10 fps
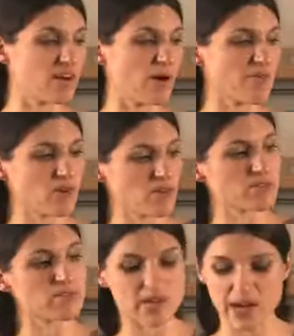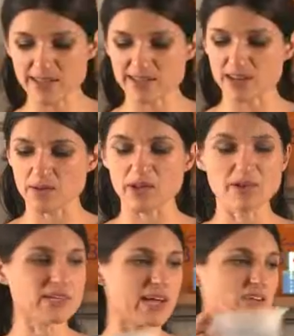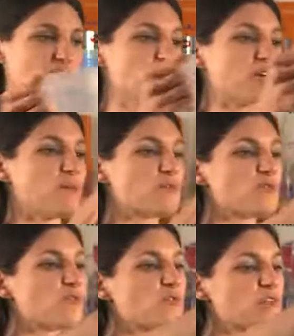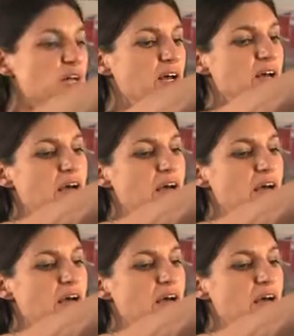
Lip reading: So I've got them diced and I'm going to add 2 cups of water,